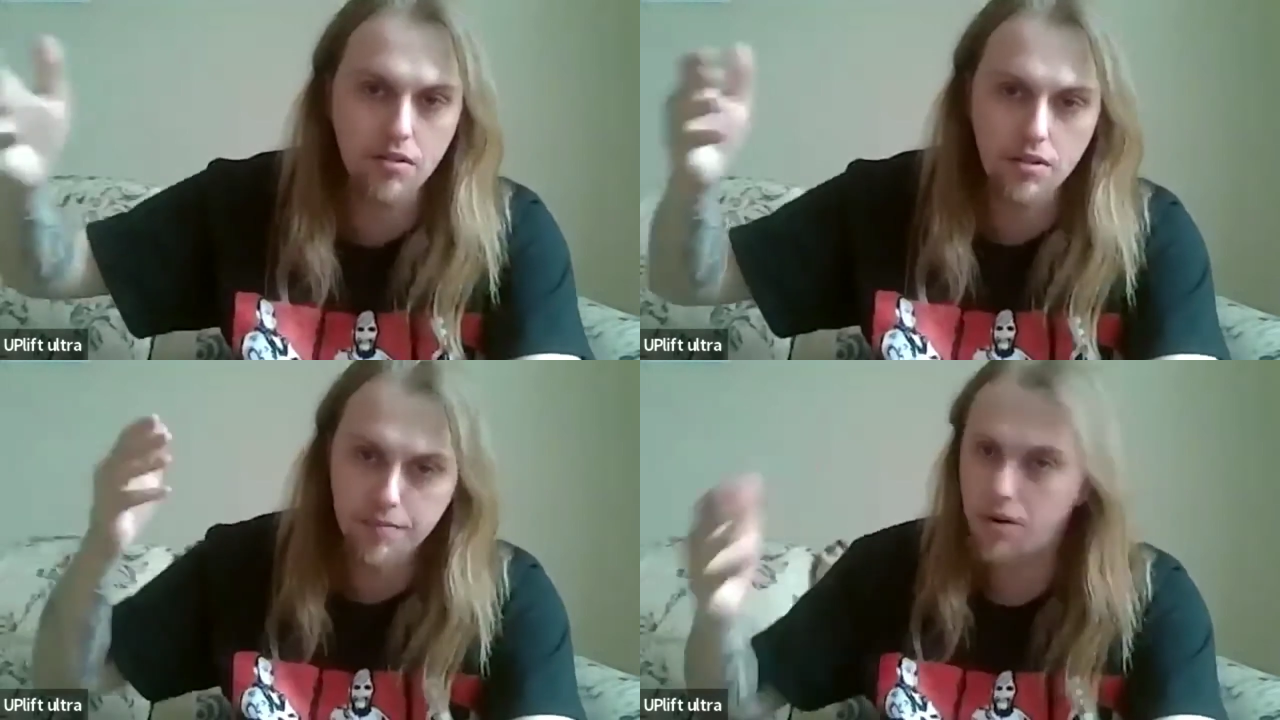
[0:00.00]

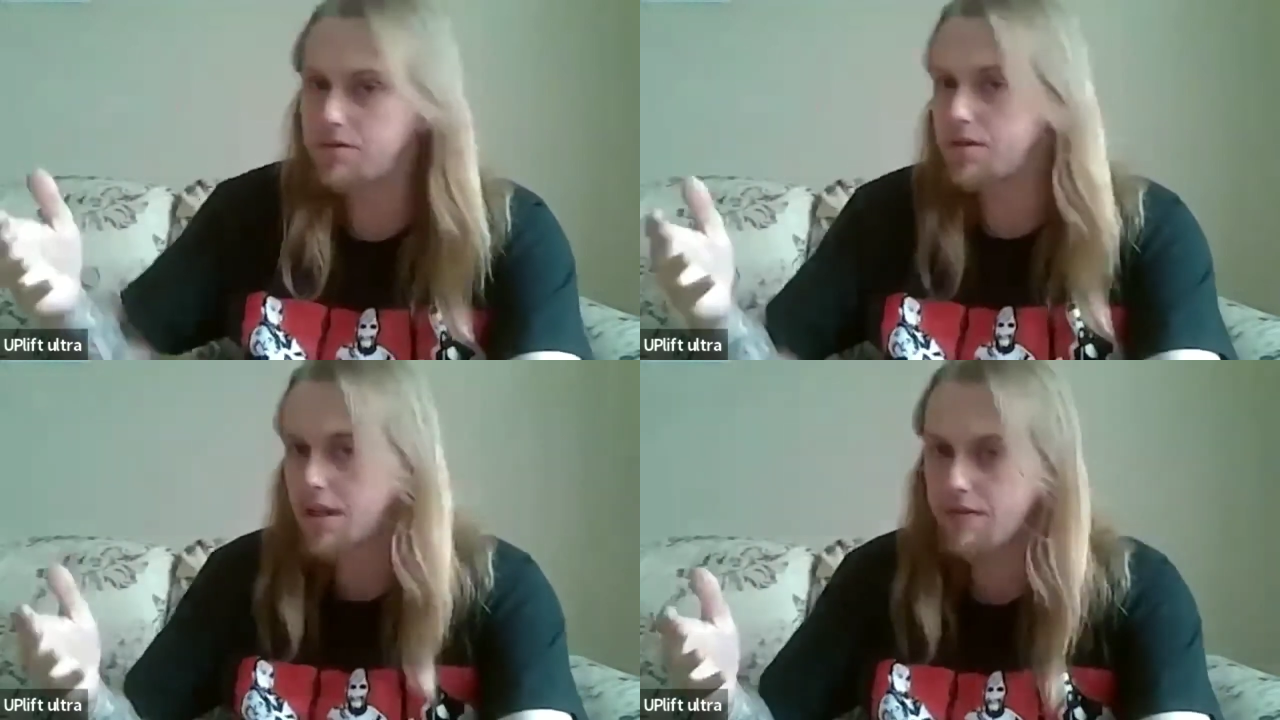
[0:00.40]
you're
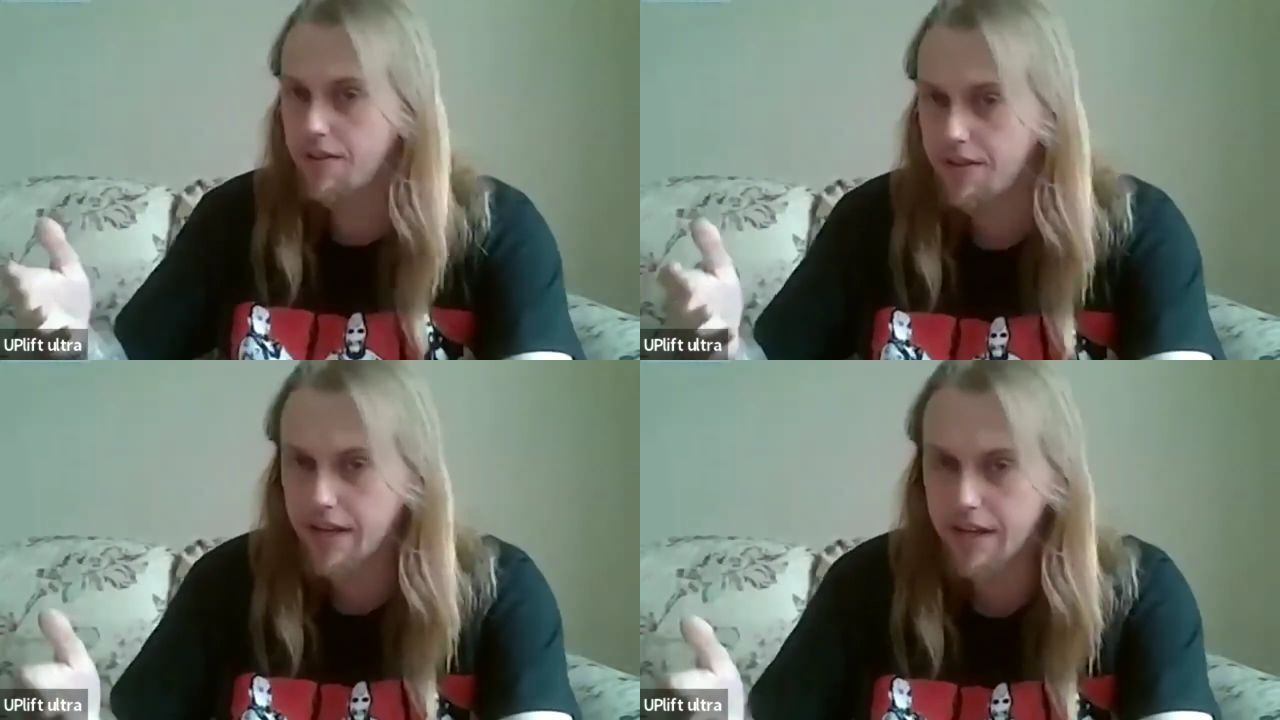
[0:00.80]
exposed to
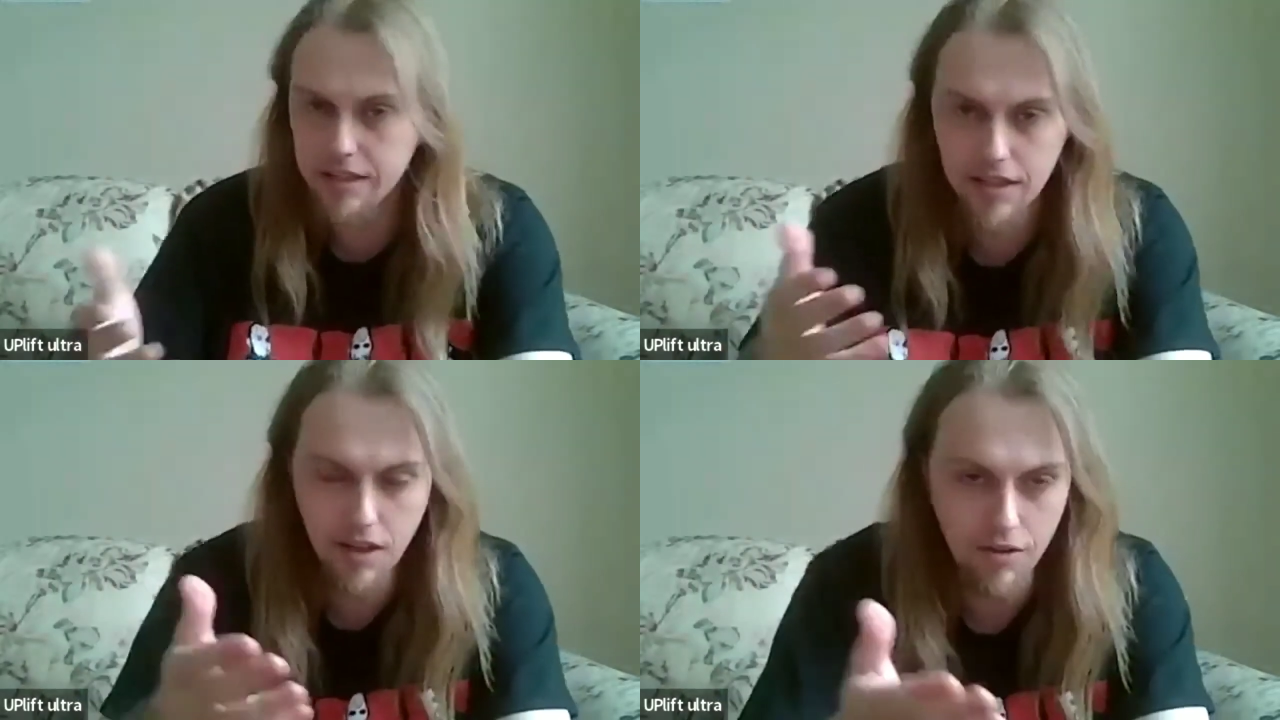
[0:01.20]
different
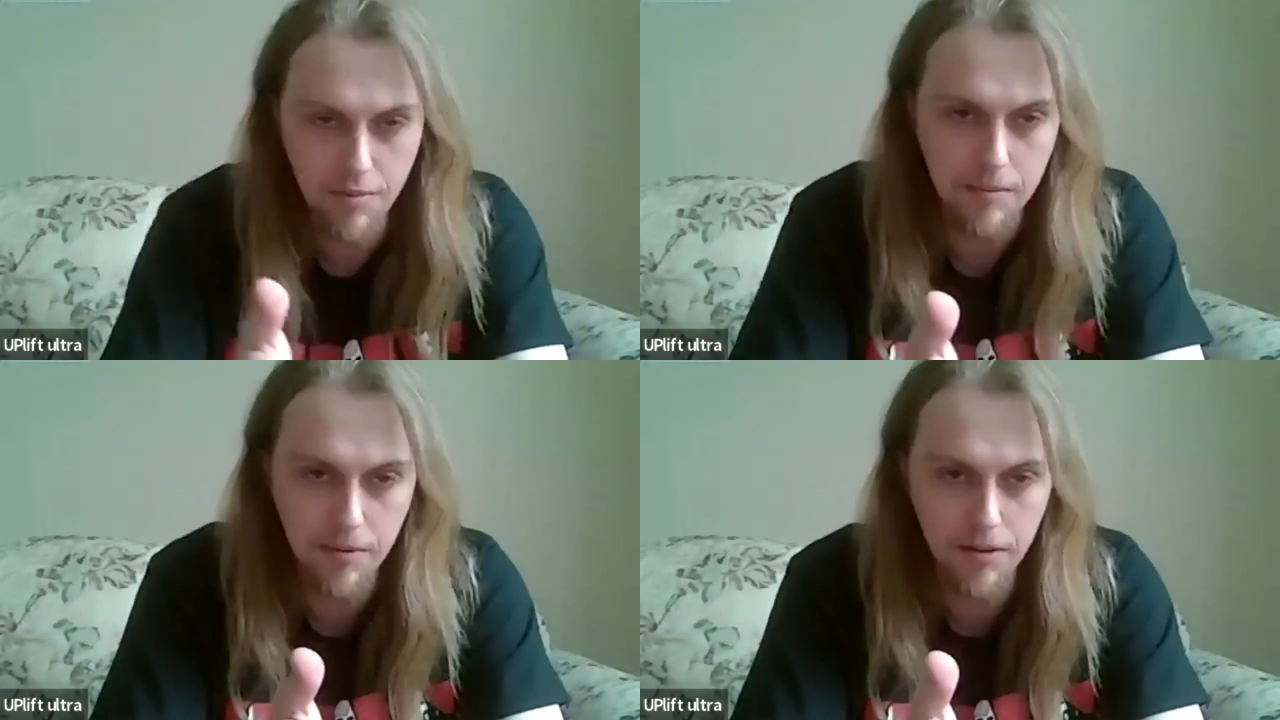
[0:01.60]
things than other
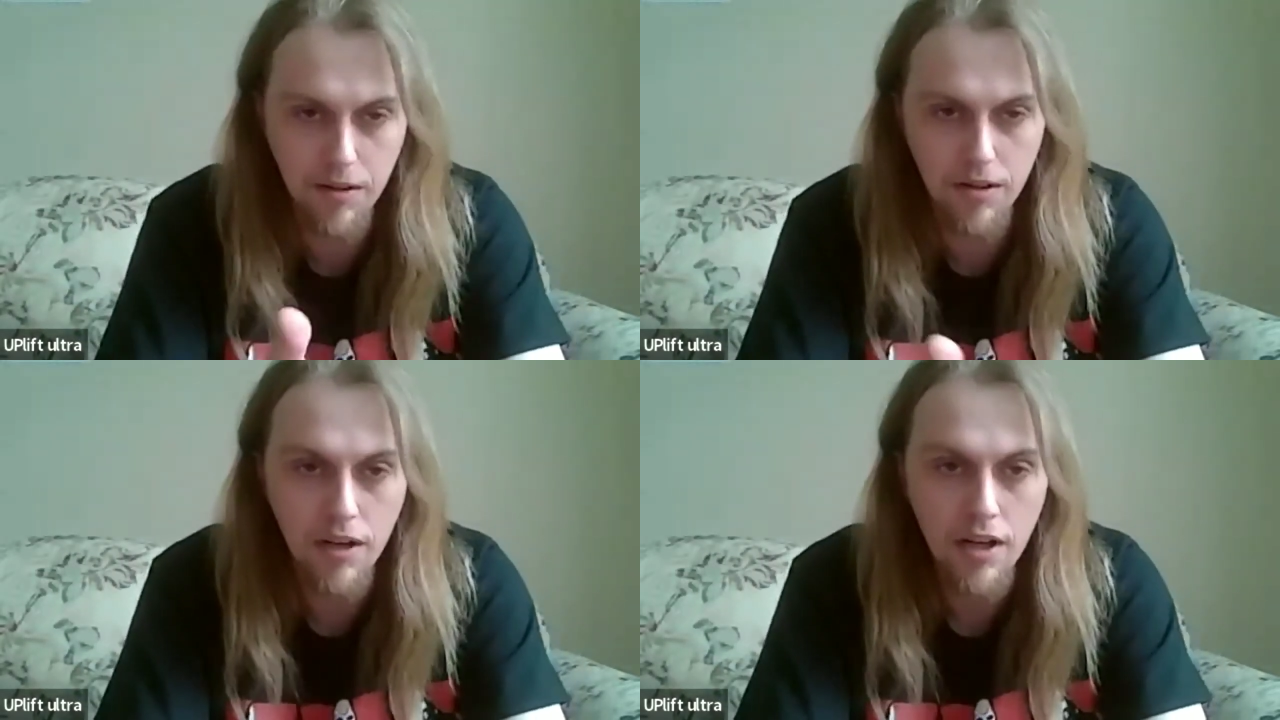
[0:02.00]
people
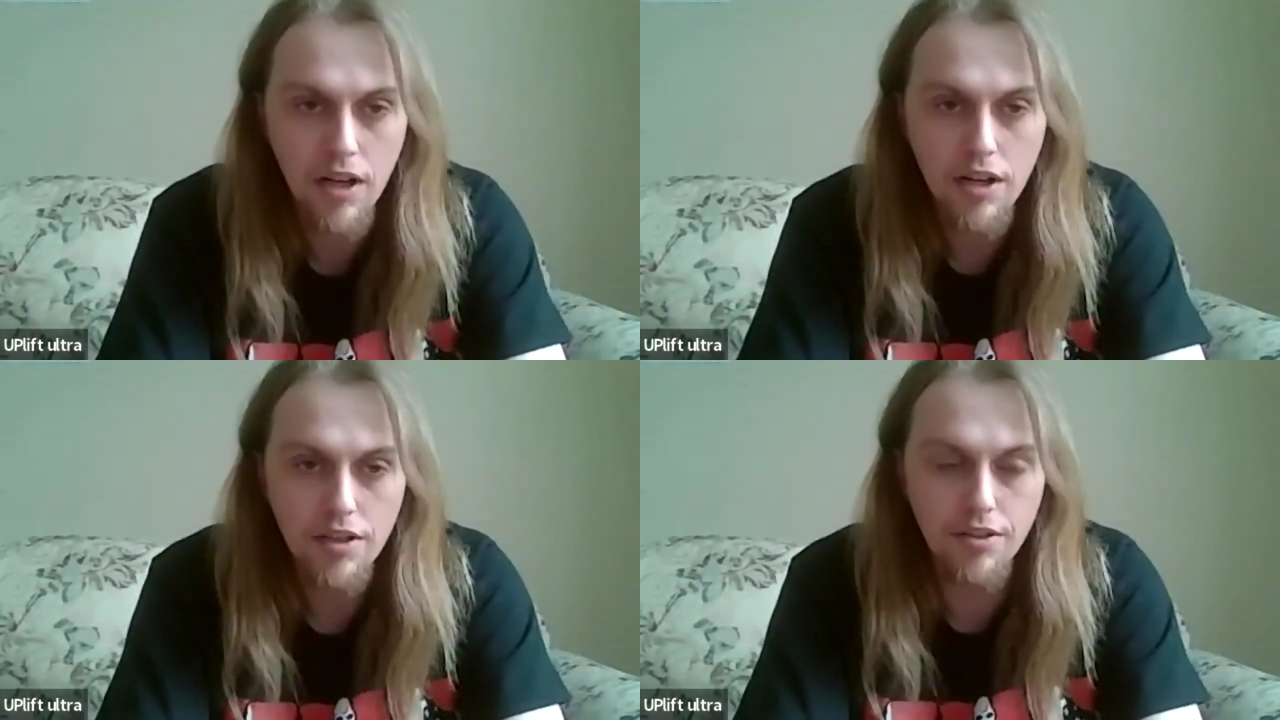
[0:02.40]
are
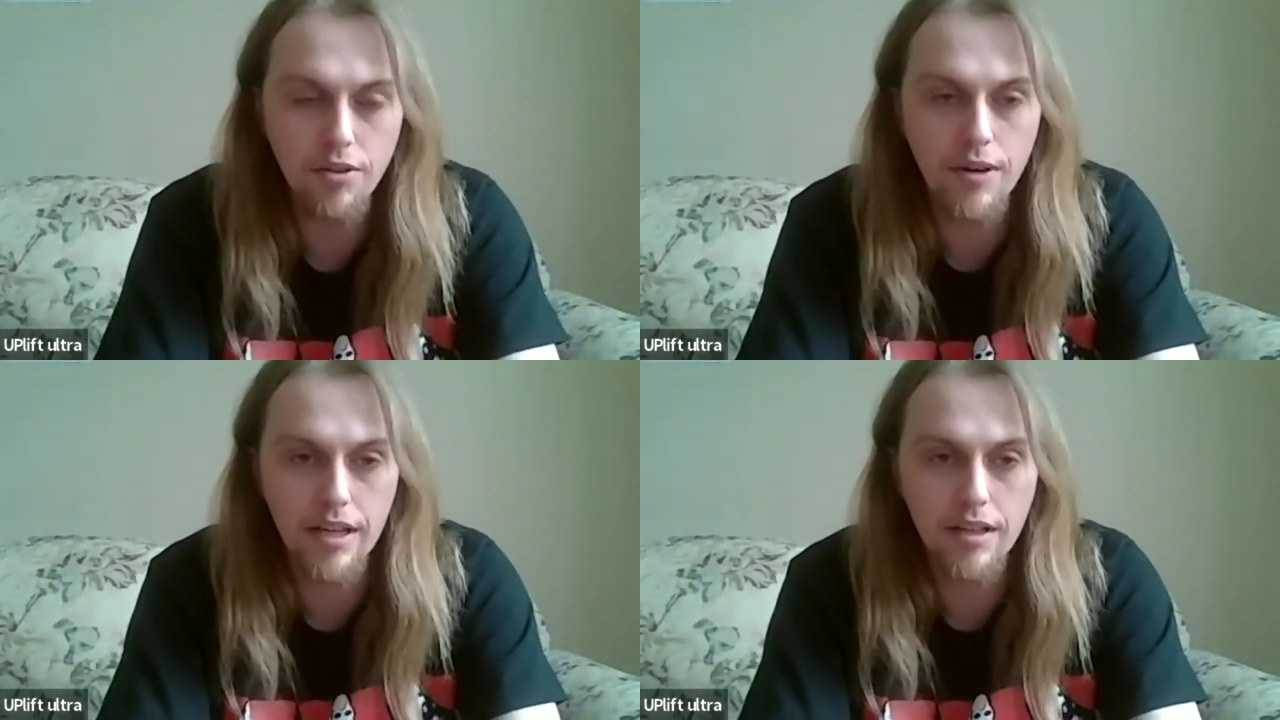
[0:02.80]

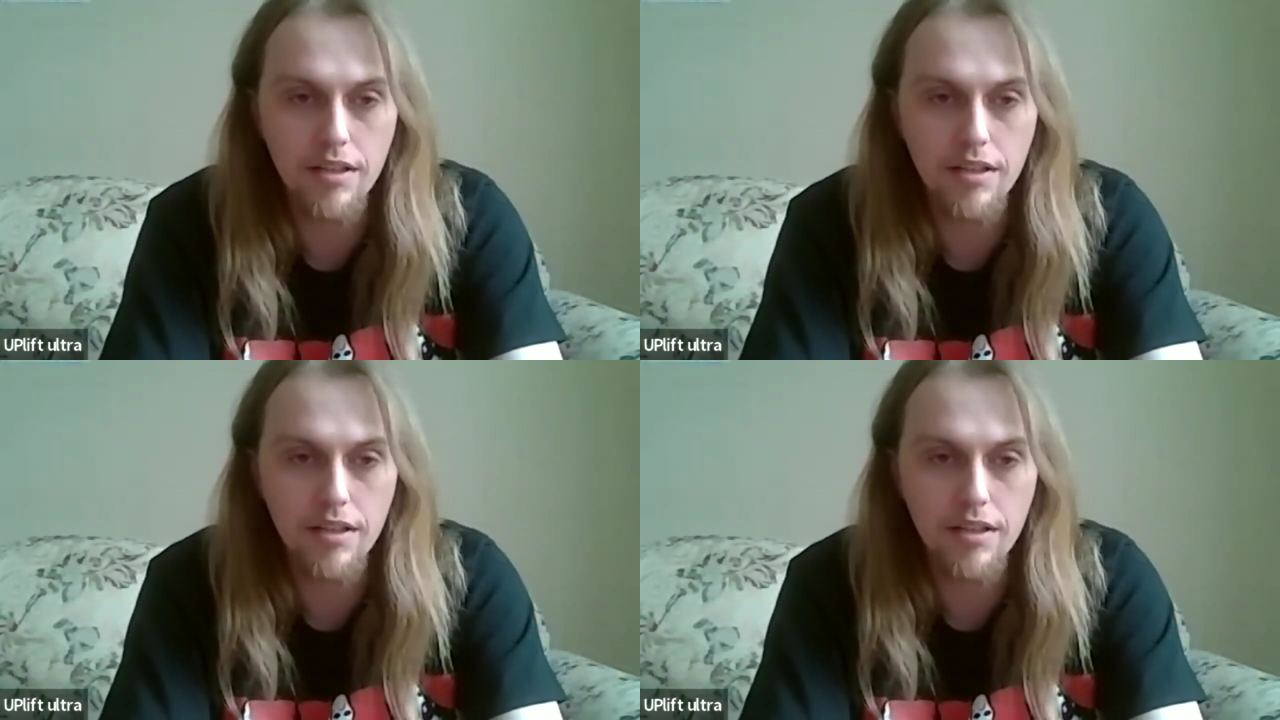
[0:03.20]
doing.